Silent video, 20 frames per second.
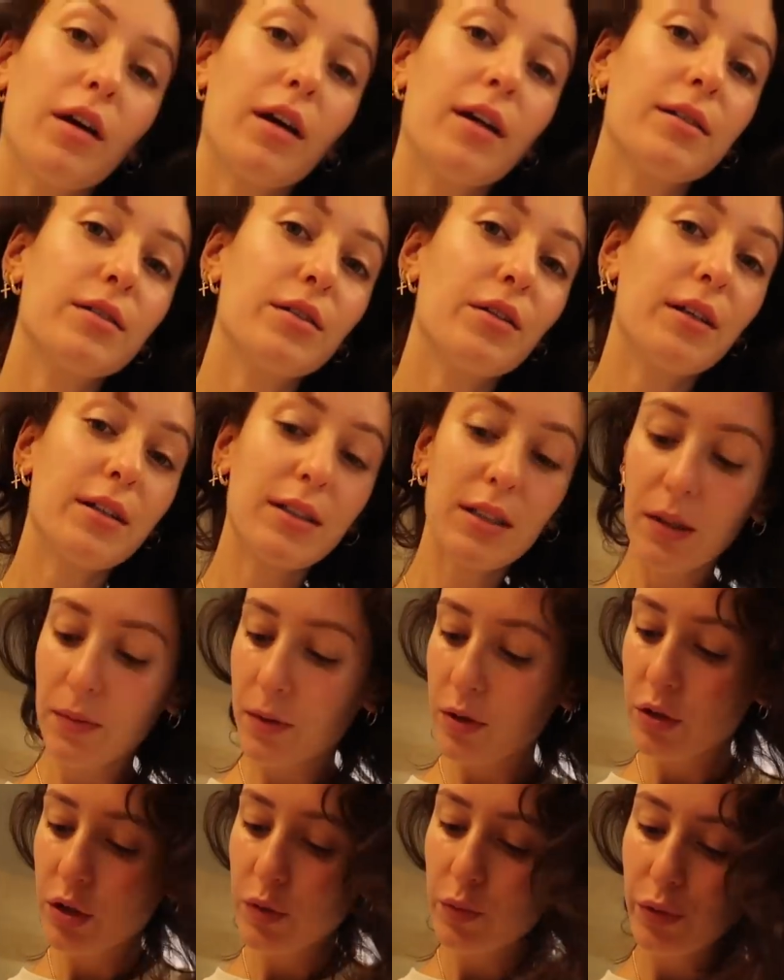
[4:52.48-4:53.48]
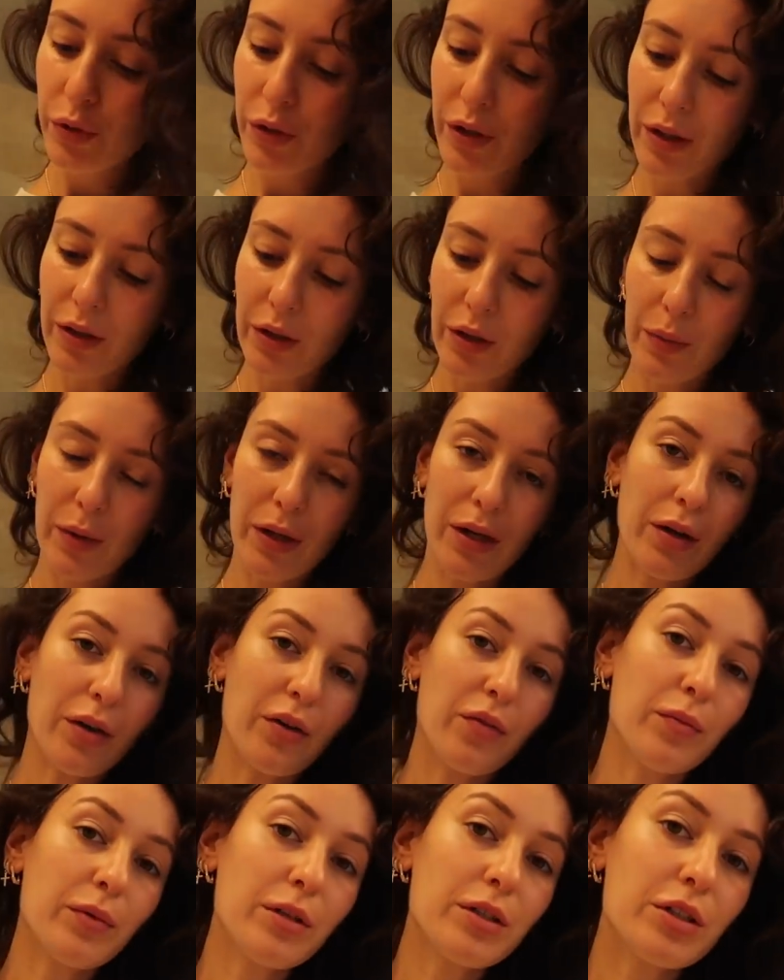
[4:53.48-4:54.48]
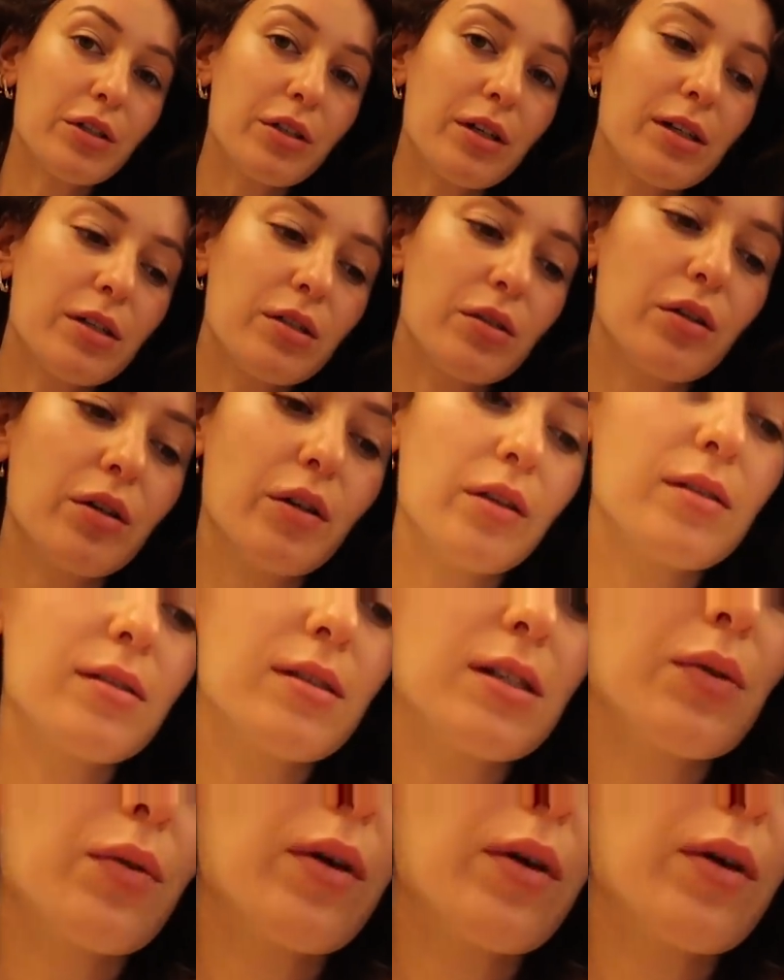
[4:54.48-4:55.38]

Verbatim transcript: Okay, so next up I'll just put a little bit of moisturizer on. This